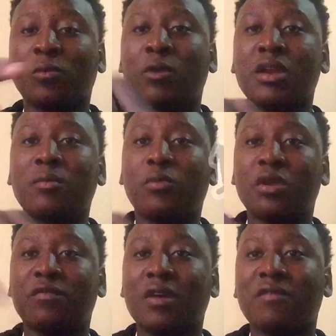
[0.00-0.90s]
for
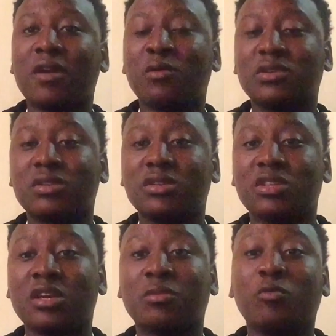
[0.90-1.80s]
1.5 hours
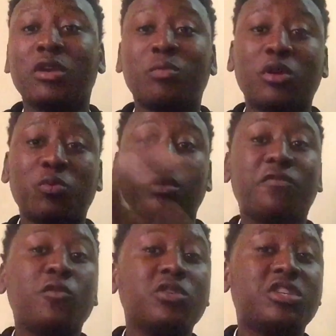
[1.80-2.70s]
charging, but
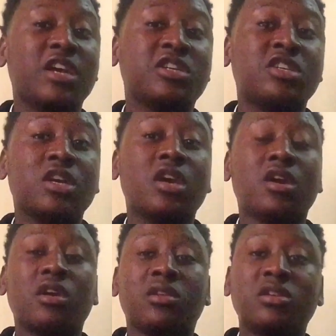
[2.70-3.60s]
with full charge
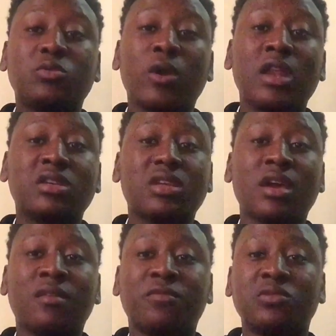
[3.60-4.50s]
these wireless
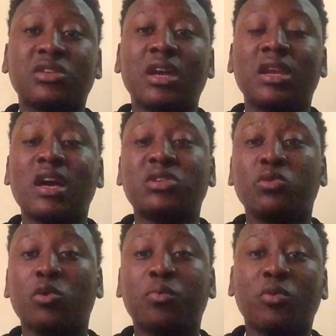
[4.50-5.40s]
earphones can
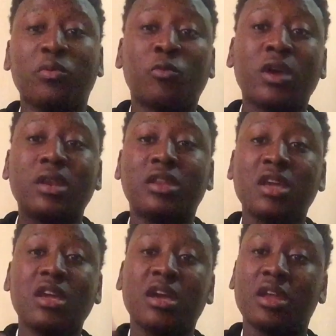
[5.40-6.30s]
last you up to 1
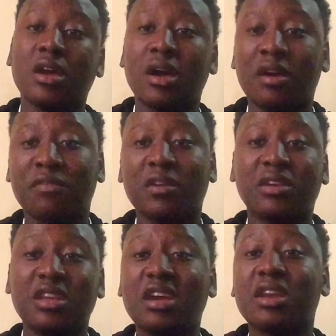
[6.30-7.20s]
day and a half,
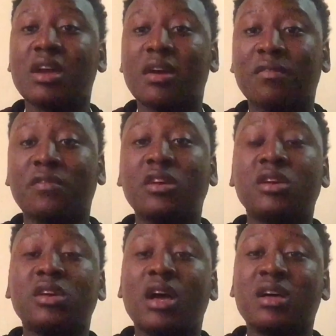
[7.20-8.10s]

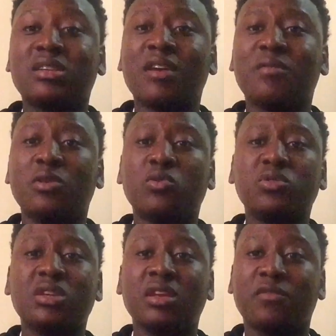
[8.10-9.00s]
as I've been
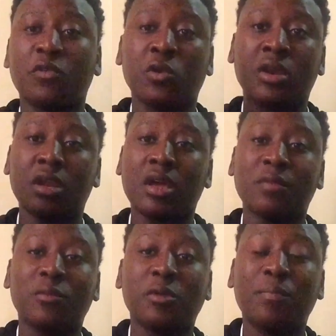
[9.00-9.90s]
using it for
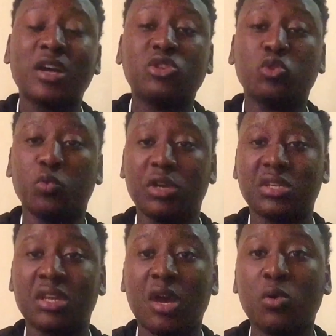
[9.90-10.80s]
the past 2
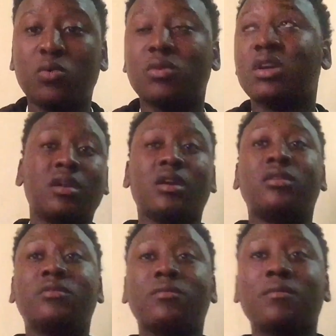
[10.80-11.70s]
weeks now.
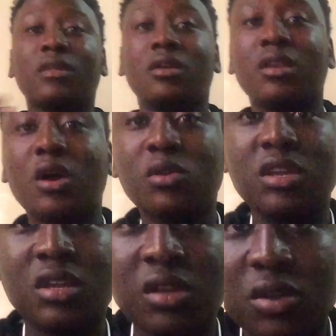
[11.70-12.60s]
Yeah. Now,
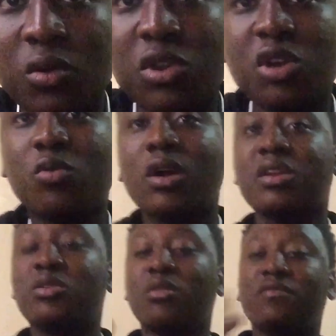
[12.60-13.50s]
the audio
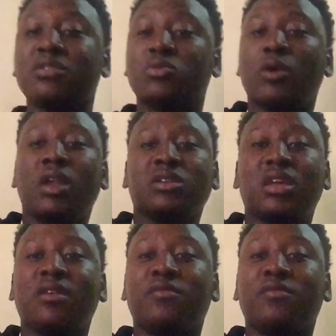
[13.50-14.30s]
quality of these wireless